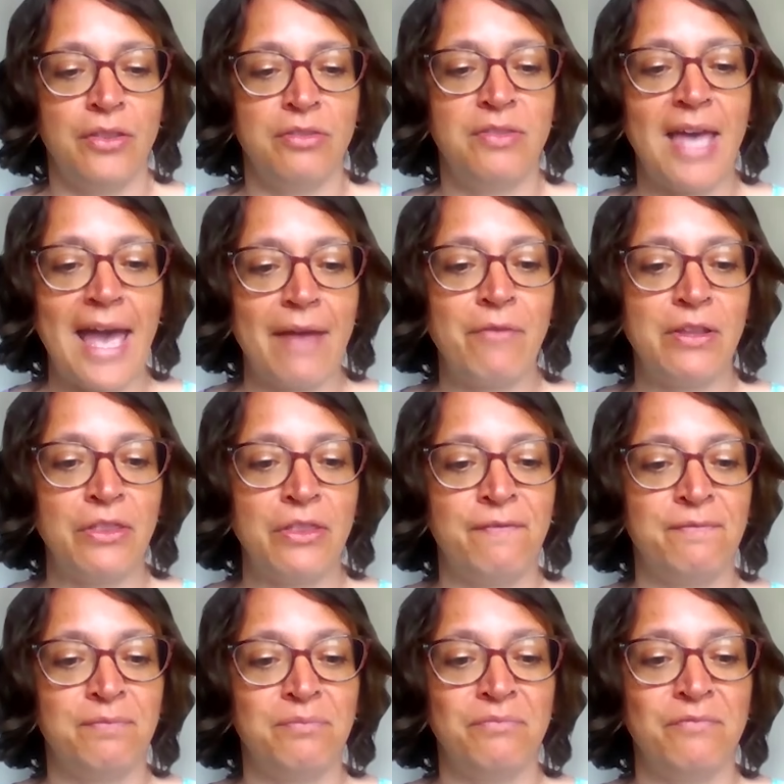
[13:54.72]
there at the
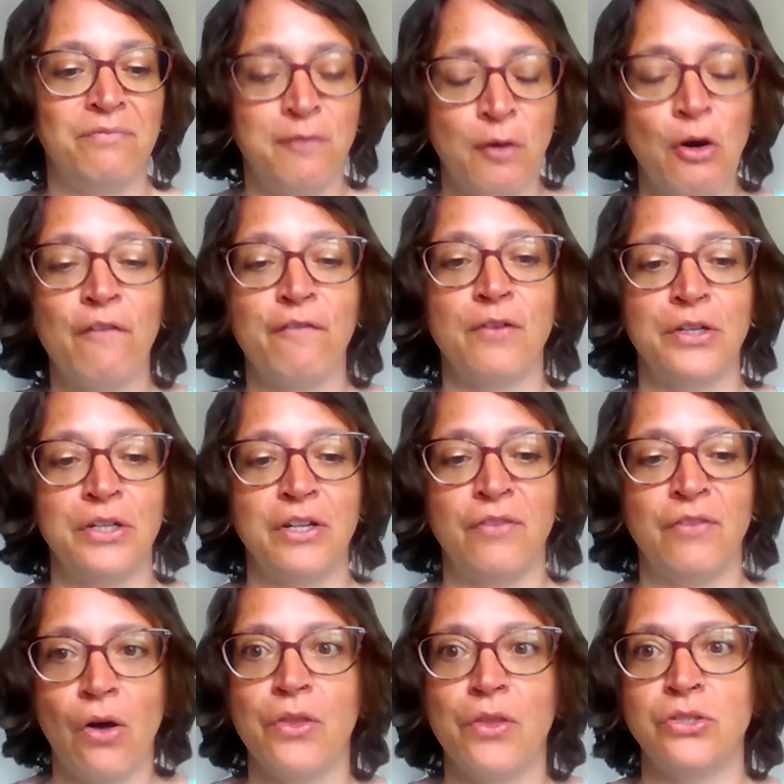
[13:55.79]
forefront of
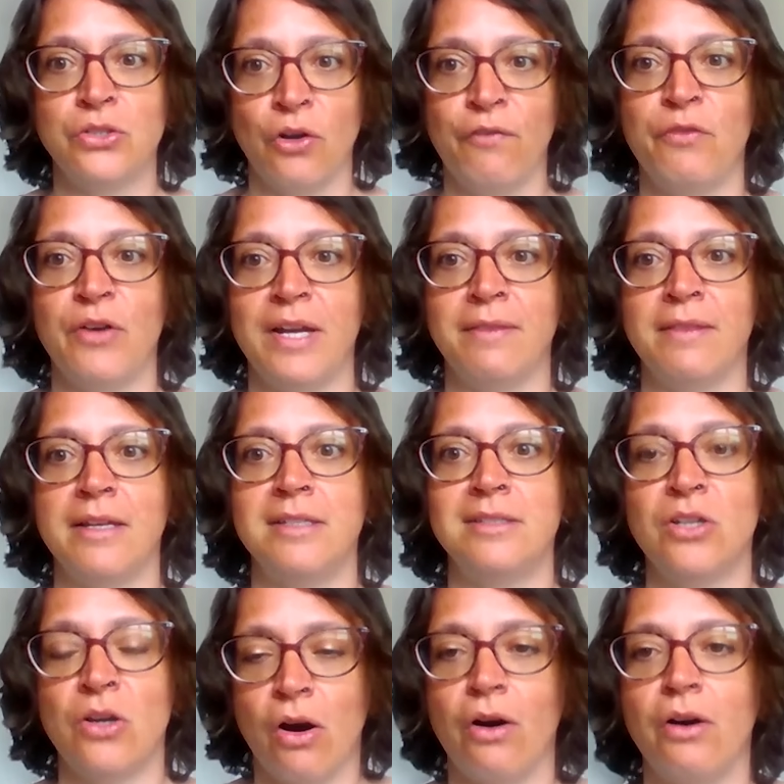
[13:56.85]
all the suffering that
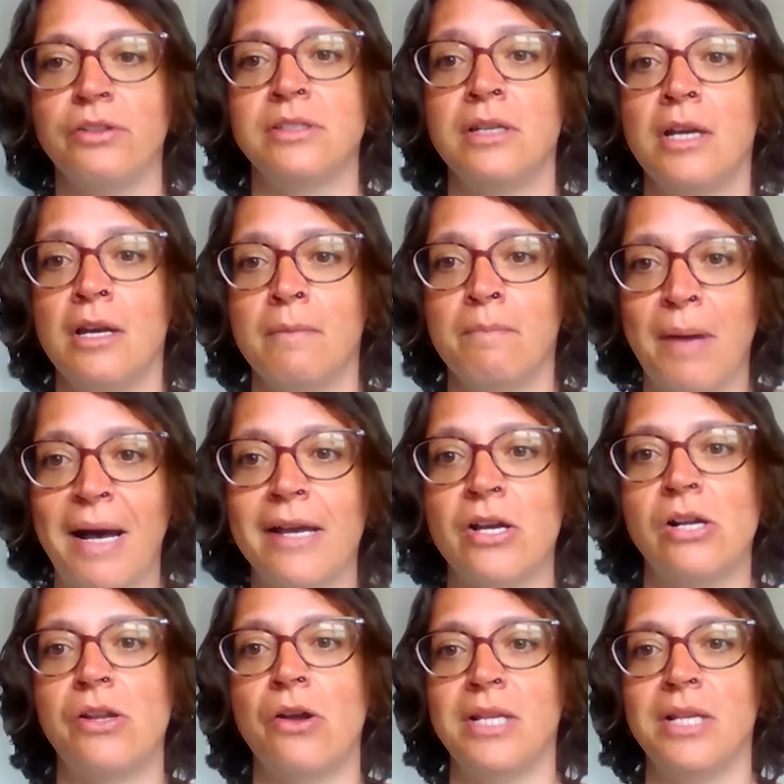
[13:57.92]
is caused by
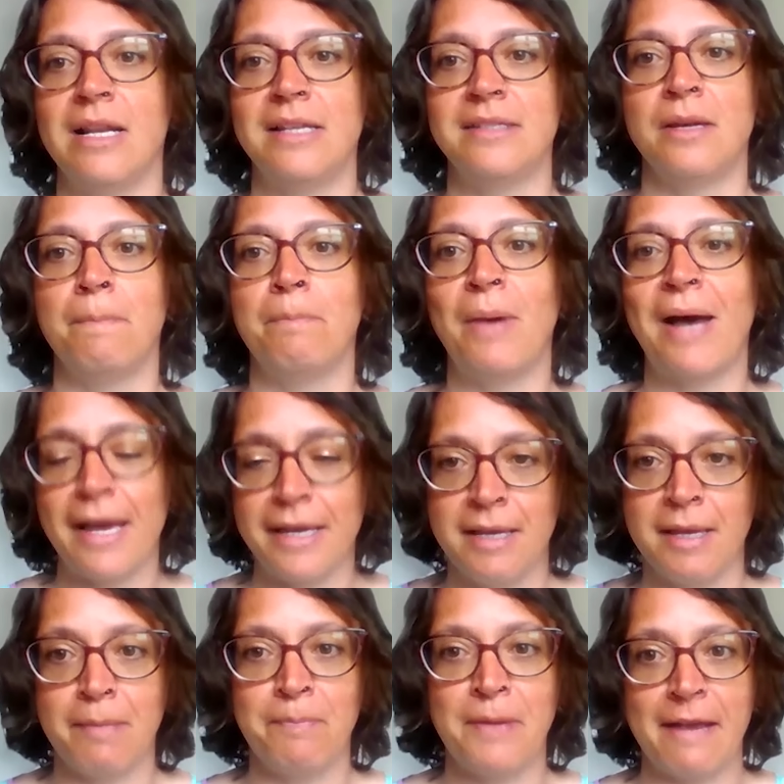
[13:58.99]
colonialism, by
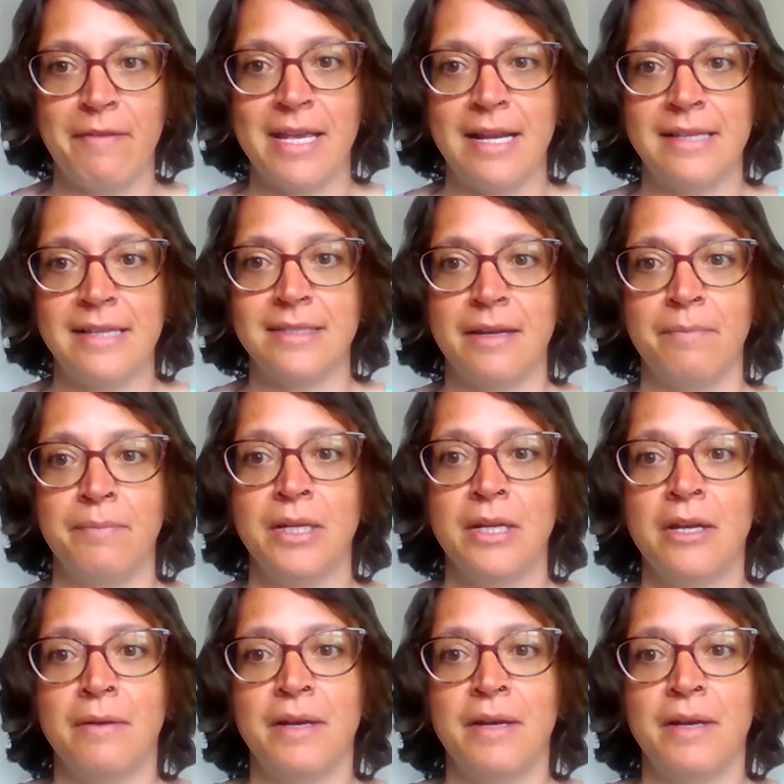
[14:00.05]
imperialism,